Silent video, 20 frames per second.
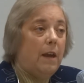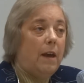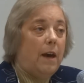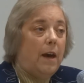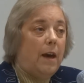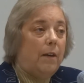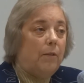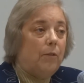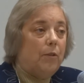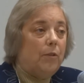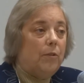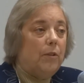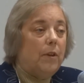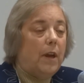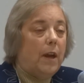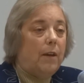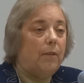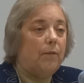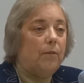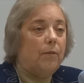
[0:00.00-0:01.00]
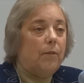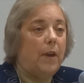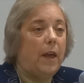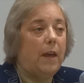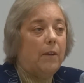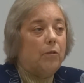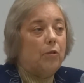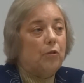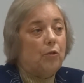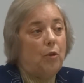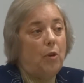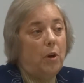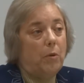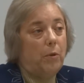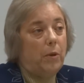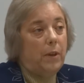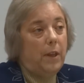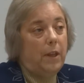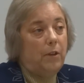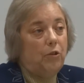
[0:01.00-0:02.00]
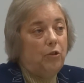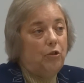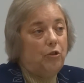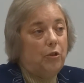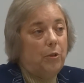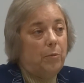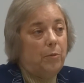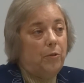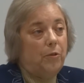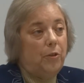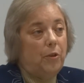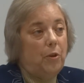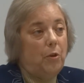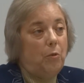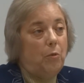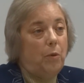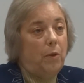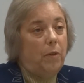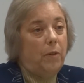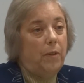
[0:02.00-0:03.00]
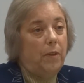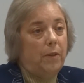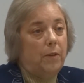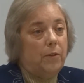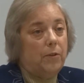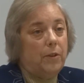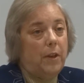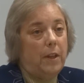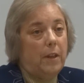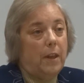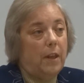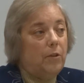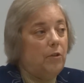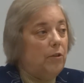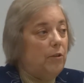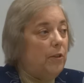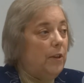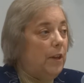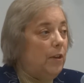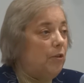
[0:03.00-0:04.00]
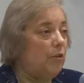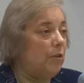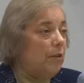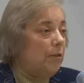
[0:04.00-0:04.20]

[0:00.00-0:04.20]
I have strong relationships still with the state legislature.